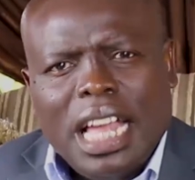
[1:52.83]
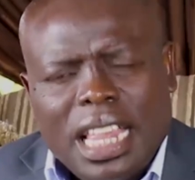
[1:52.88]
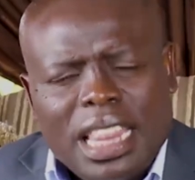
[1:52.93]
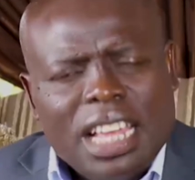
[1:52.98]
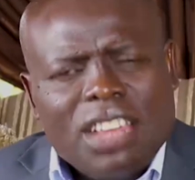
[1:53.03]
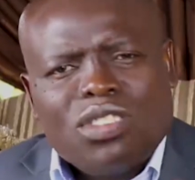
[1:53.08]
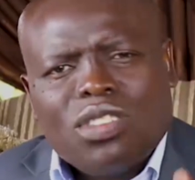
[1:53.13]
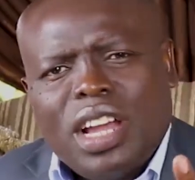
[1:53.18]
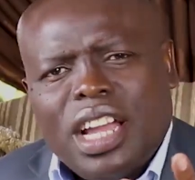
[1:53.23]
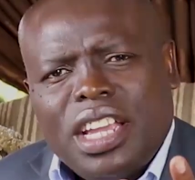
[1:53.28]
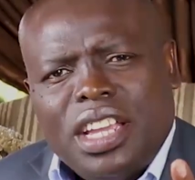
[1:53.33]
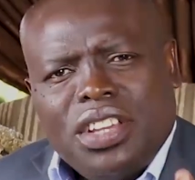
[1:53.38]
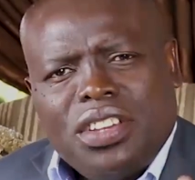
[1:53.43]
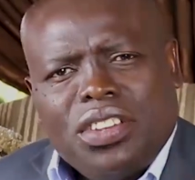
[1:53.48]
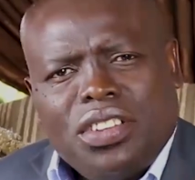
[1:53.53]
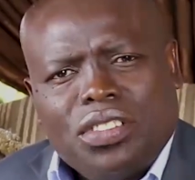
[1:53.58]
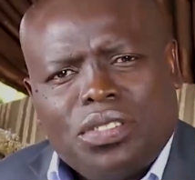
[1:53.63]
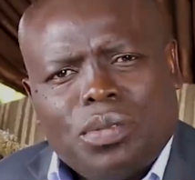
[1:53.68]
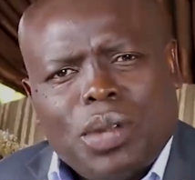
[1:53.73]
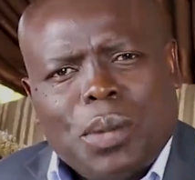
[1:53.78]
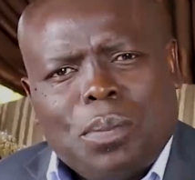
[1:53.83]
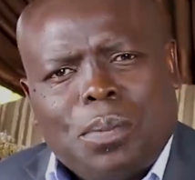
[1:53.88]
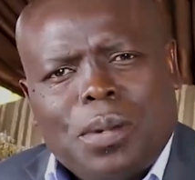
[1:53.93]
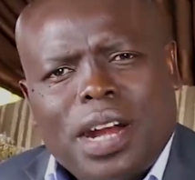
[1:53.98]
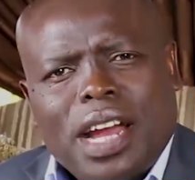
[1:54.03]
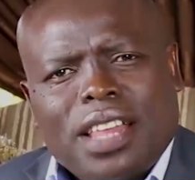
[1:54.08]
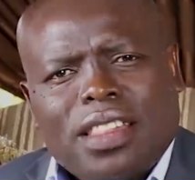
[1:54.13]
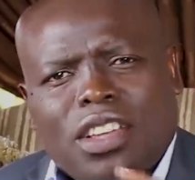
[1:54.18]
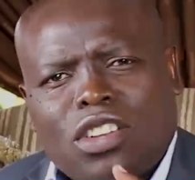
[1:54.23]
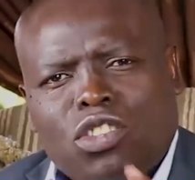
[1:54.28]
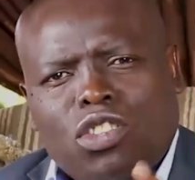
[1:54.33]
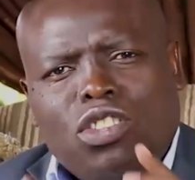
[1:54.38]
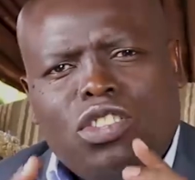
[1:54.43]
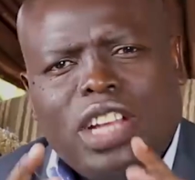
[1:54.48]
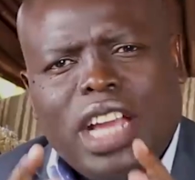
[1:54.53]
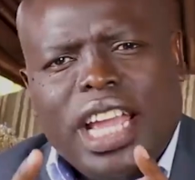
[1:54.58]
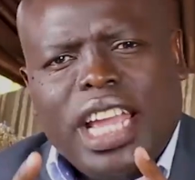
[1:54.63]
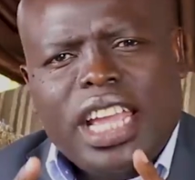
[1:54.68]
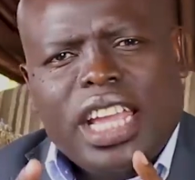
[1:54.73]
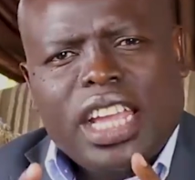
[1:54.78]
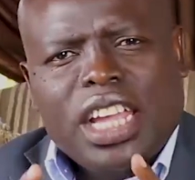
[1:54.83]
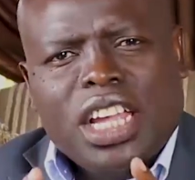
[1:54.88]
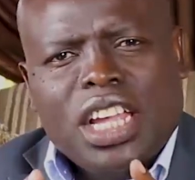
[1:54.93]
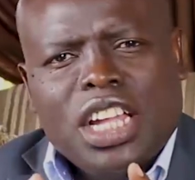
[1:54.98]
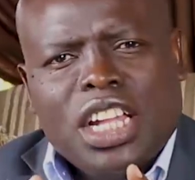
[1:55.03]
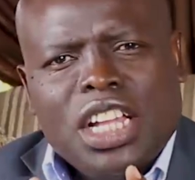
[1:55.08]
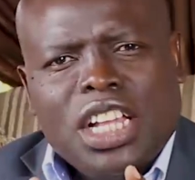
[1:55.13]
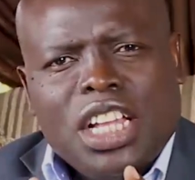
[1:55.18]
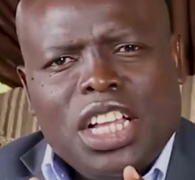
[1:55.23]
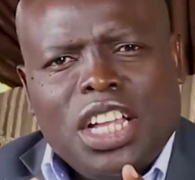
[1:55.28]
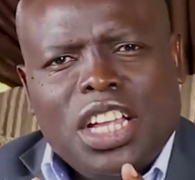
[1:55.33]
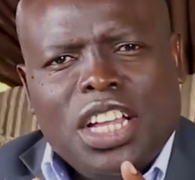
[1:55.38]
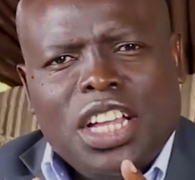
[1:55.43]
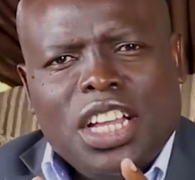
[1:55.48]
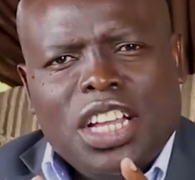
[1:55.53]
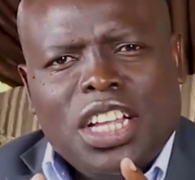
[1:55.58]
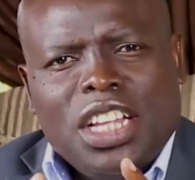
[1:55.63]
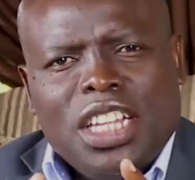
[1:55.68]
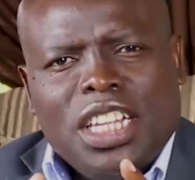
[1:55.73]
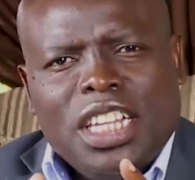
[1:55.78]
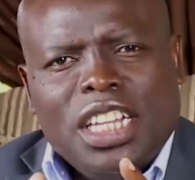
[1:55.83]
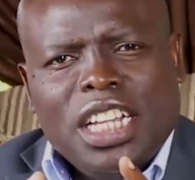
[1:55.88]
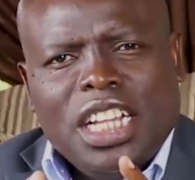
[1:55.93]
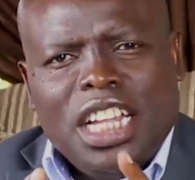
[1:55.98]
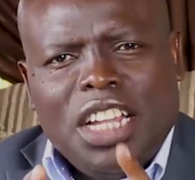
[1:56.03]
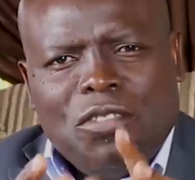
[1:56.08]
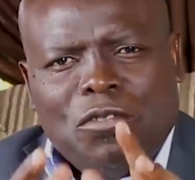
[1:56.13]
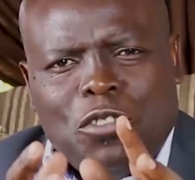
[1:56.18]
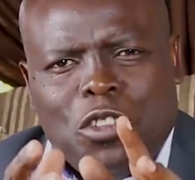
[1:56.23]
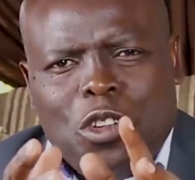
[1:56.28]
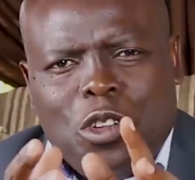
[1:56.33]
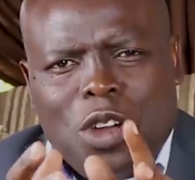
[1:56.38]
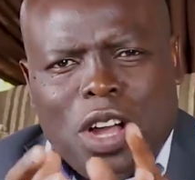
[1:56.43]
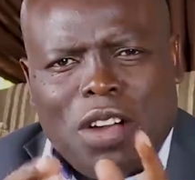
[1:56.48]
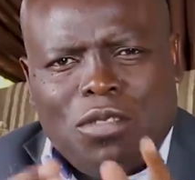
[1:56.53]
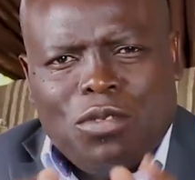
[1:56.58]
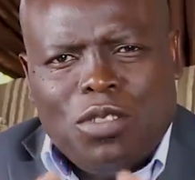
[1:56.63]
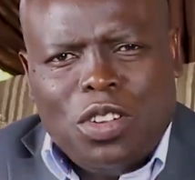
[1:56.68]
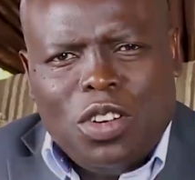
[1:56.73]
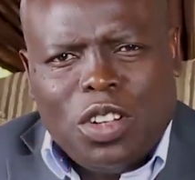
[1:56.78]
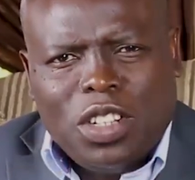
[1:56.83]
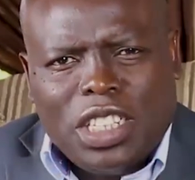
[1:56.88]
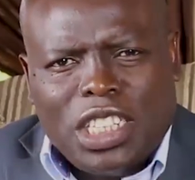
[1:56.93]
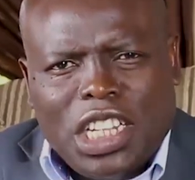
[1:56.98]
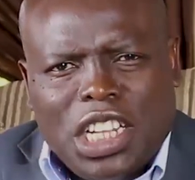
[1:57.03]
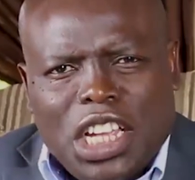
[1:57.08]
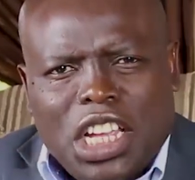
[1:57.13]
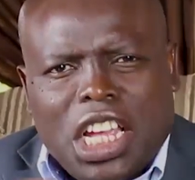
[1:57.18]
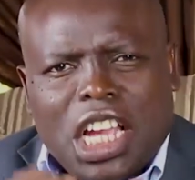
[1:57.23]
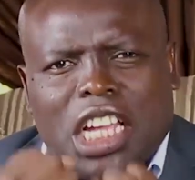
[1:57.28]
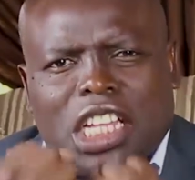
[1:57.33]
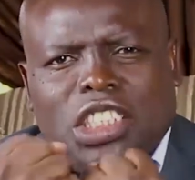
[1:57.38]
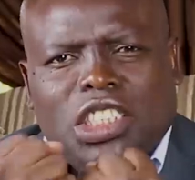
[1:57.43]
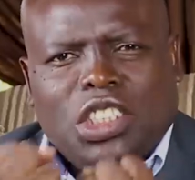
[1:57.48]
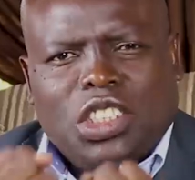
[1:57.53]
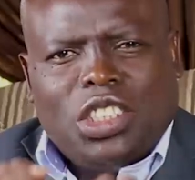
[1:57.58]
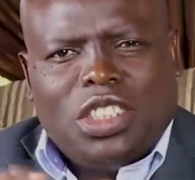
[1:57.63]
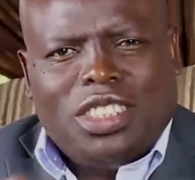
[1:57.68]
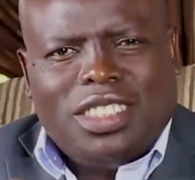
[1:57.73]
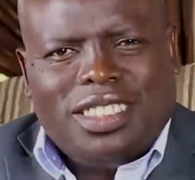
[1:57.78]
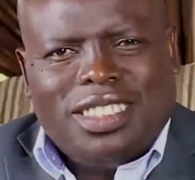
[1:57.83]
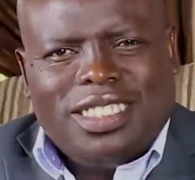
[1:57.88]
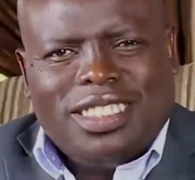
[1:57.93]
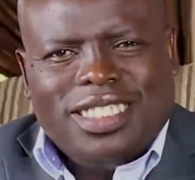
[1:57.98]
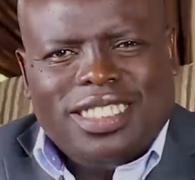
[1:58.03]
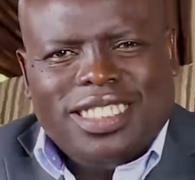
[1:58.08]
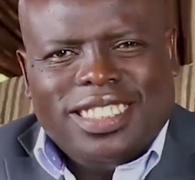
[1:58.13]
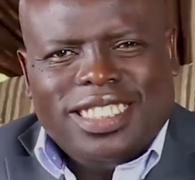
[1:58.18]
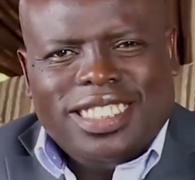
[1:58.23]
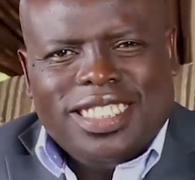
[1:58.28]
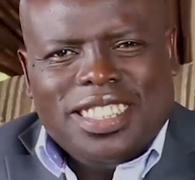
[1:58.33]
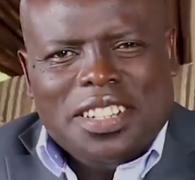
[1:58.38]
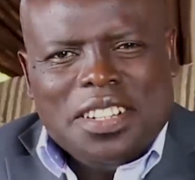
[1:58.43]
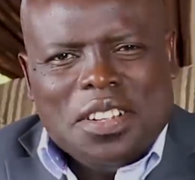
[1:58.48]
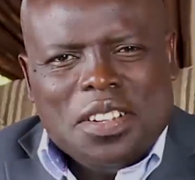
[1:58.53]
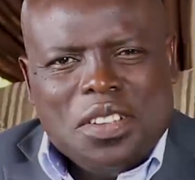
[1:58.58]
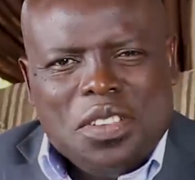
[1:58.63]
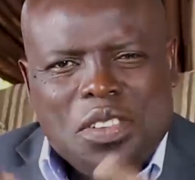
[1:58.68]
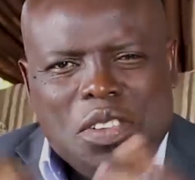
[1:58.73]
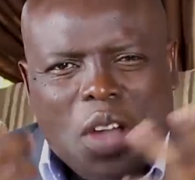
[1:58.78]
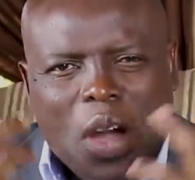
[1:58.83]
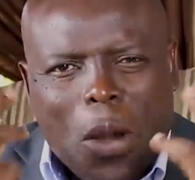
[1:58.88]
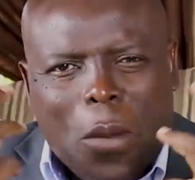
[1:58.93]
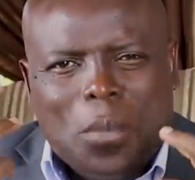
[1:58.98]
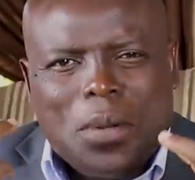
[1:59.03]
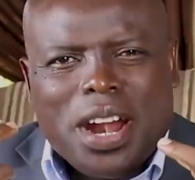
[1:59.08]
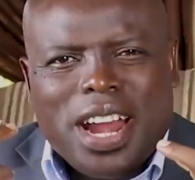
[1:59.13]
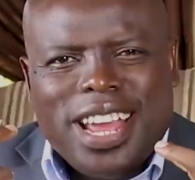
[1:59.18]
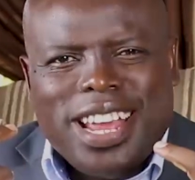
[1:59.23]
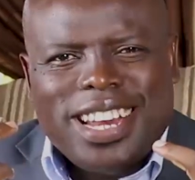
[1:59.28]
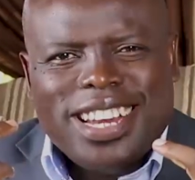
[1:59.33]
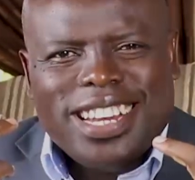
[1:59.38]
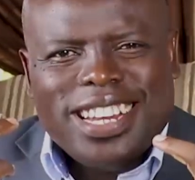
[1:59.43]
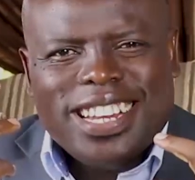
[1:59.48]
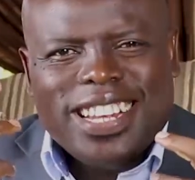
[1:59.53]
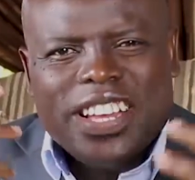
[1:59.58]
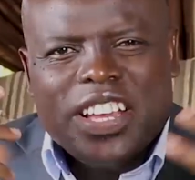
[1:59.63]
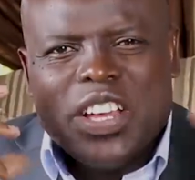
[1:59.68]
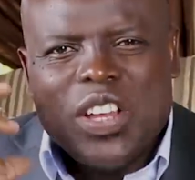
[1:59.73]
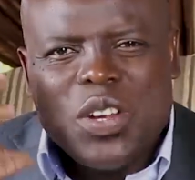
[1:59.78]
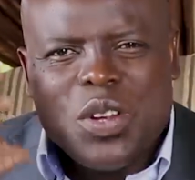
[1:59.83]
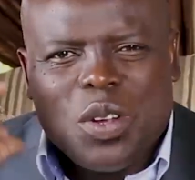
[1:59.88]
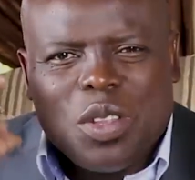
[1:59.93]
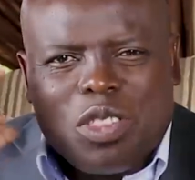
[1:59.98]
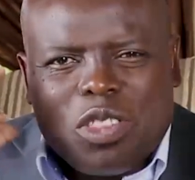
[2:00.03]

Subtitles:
That's why it is my prayer that today, if you have not engaged your brain to